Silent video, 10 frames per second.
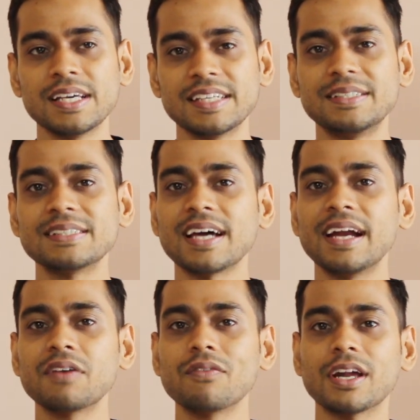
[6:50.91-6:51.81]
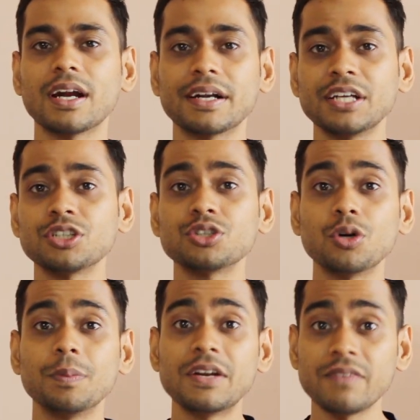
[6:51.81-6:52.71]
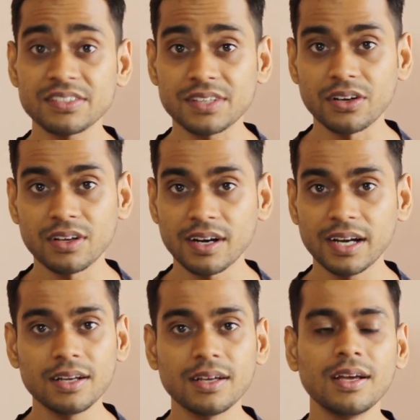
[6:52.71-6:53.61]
is deciding where our attention should be invested, right?